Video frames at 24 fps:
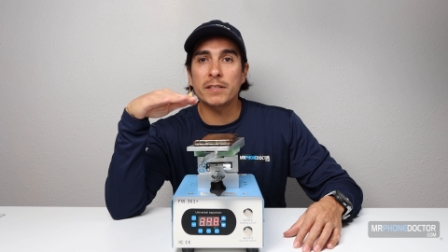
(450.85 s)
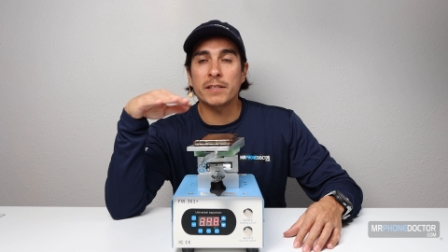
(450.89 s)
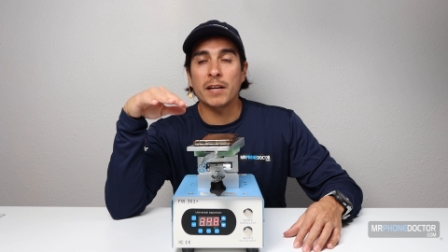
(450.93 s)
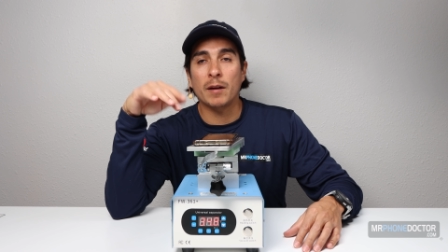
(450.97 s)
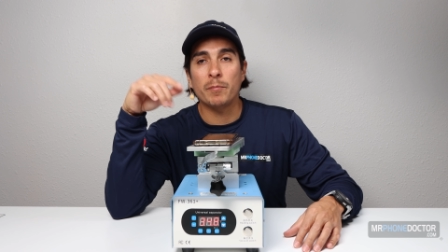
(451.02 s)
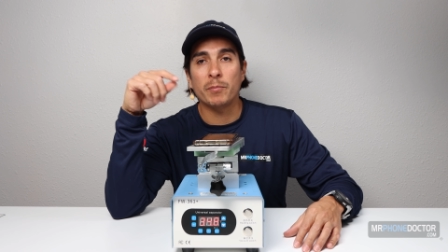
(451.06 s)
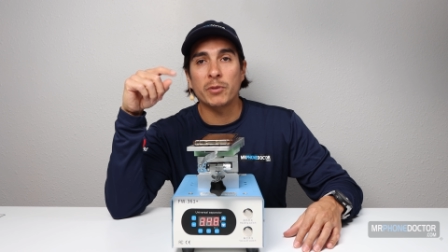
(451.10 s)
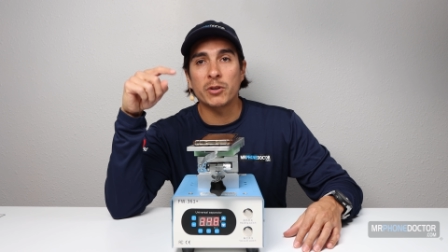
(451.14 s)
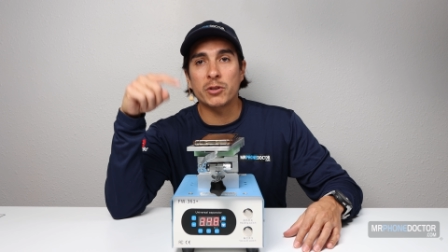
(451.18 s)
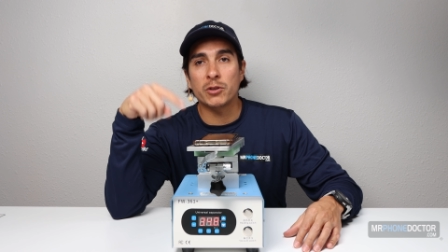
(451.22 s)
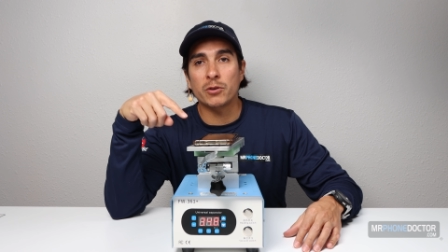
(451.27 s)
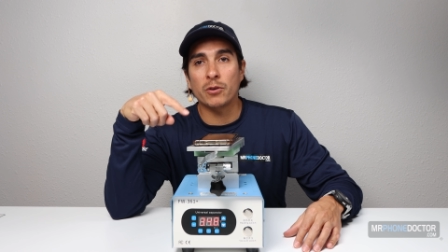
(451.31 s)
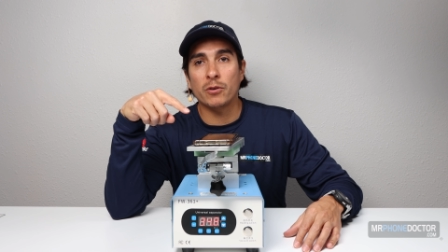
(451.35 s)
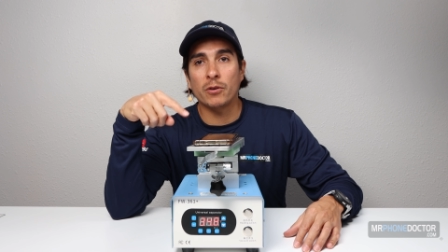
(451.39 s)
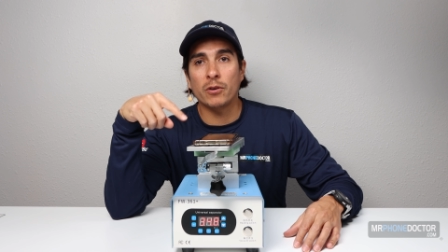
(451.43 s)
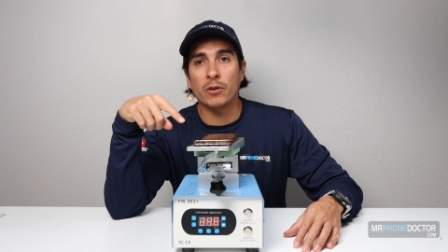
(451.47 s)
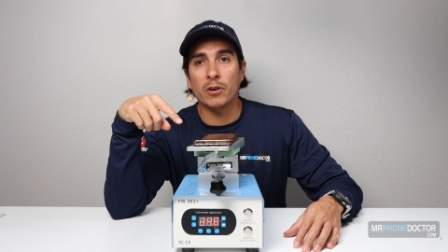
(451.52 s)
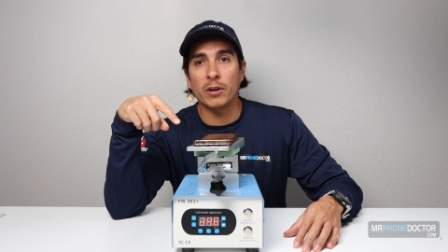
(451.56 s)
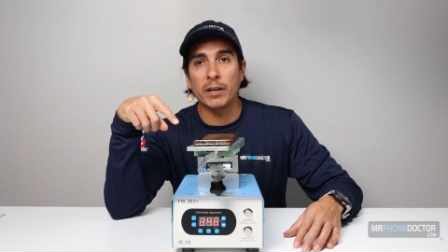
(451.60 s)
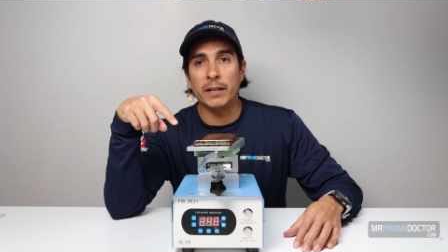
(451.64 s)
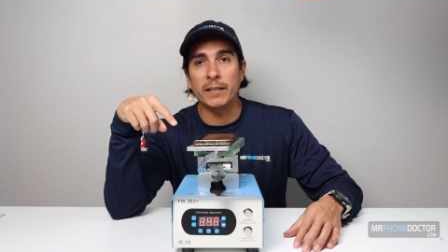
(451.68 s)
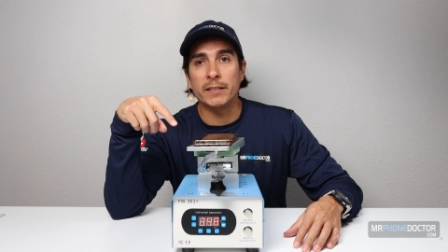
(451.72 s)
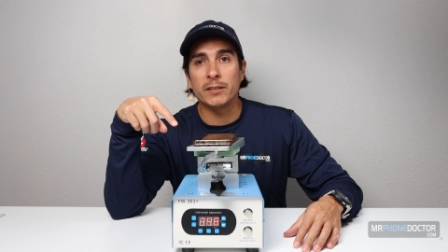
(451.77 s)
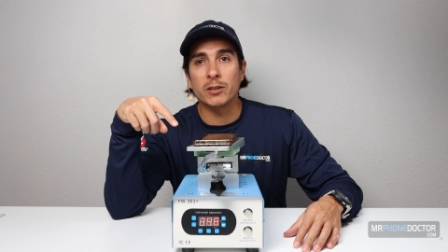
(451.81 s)

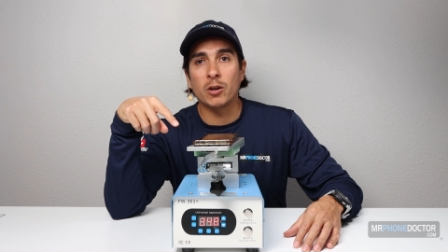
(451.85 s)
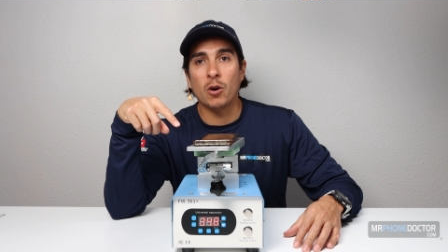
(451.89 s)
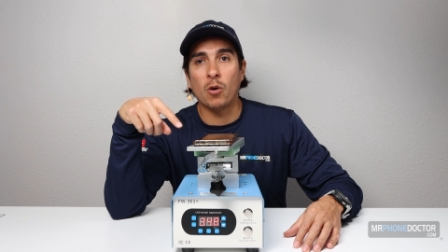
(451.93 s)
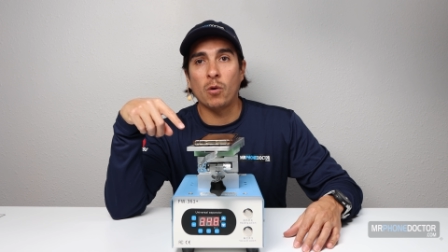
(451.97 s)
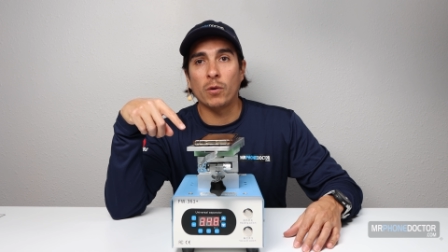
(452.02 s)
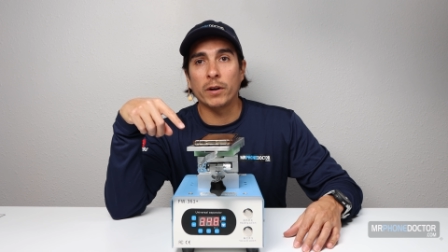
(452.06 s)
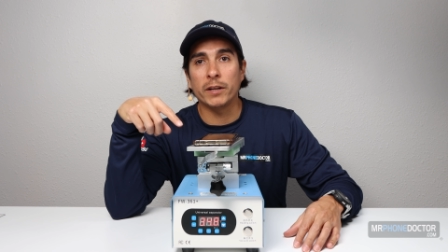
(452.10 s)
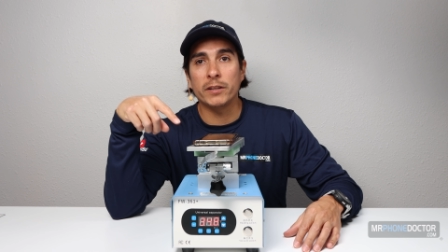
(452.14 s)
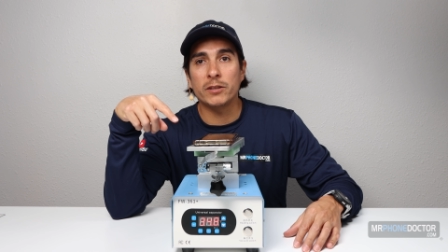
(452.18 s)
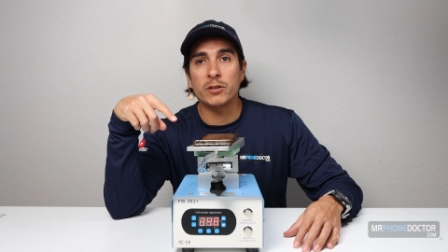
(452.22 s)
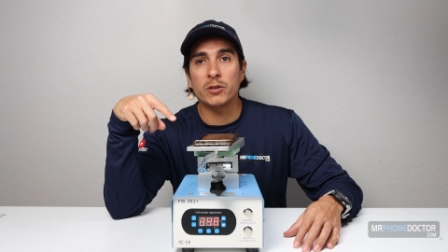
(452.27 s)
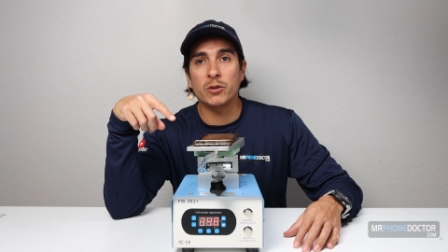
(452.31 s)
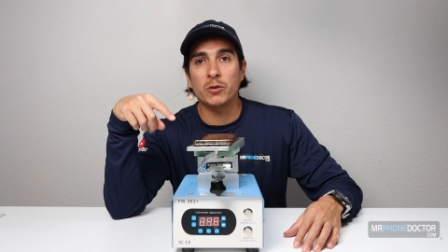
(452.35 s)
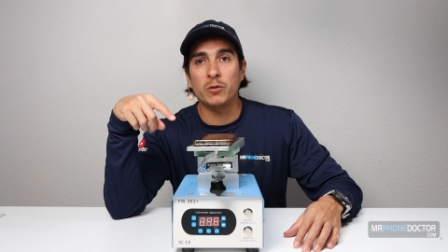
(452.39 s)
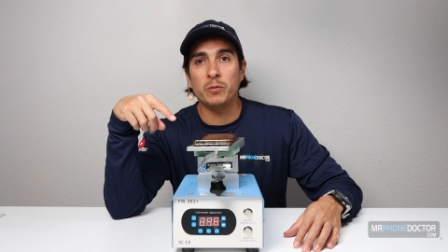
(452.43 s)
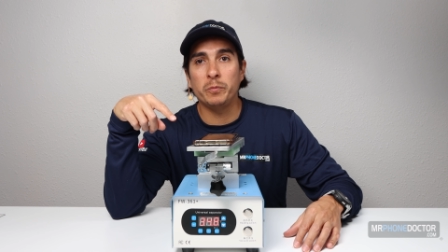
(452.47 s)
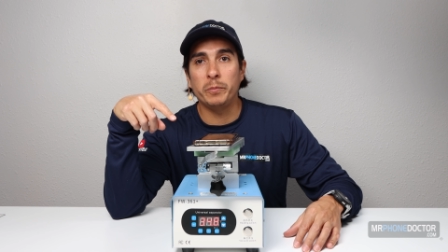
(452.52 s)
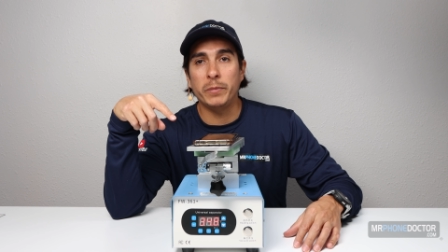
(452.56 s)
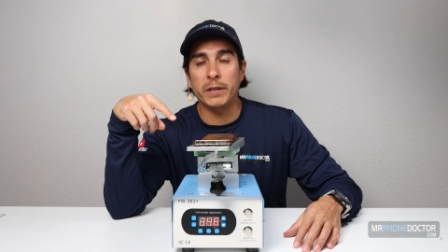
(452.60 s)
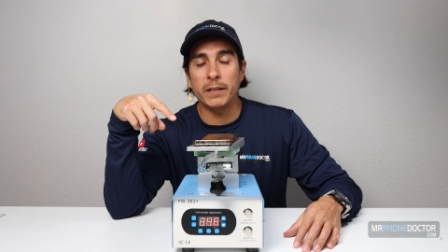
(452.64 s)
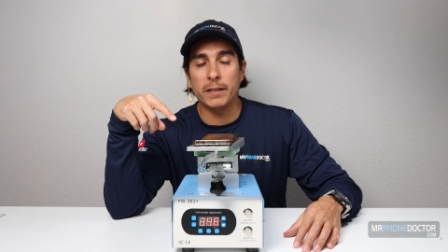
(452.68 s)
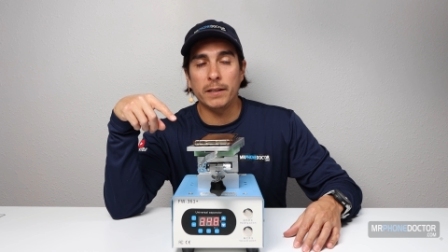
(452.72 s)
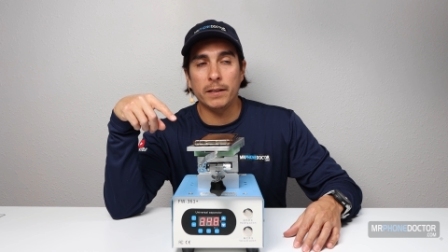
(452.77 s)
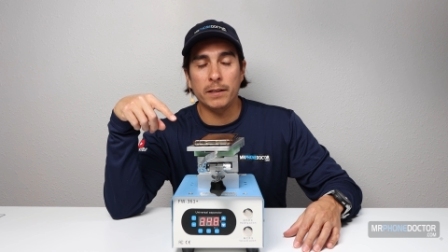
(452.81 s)
temperature is going to
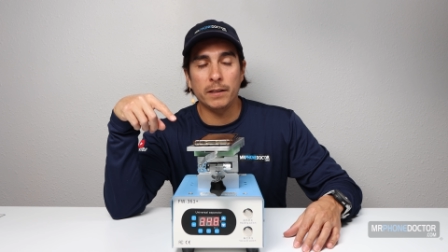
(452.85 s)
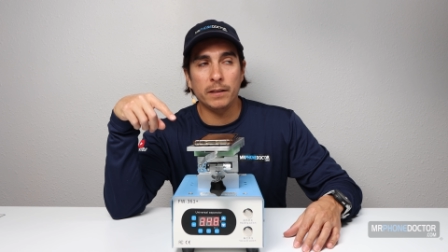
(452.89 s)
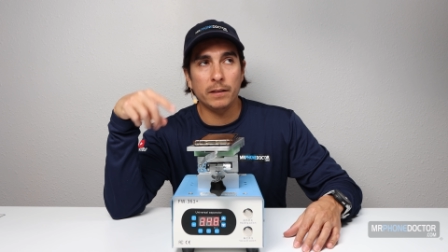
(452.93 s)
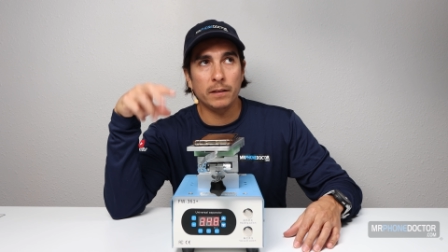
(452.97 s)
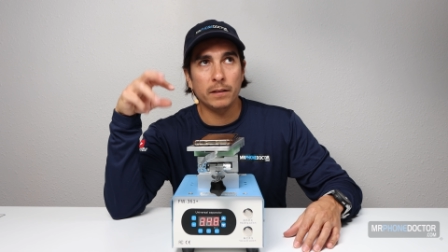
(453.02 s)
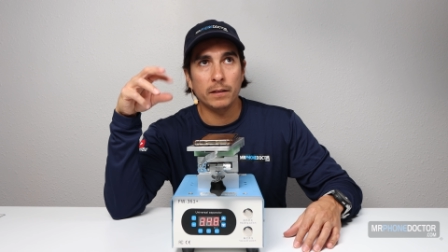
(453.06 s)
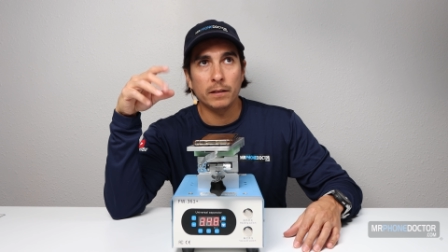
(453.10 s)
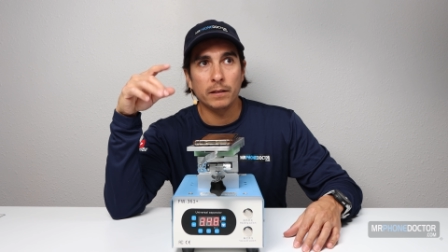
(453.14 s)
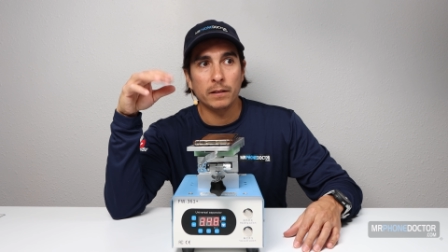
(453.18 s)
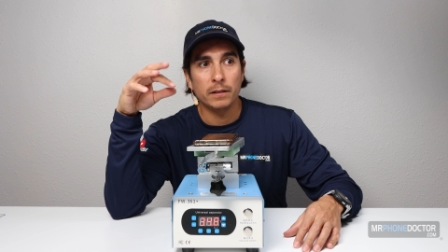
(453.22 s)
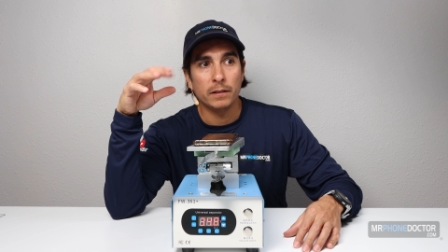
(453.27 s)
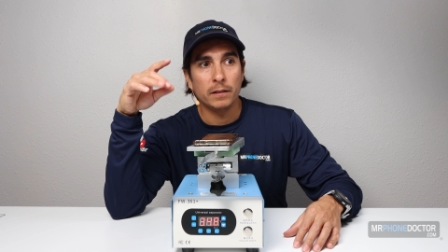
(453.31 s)
be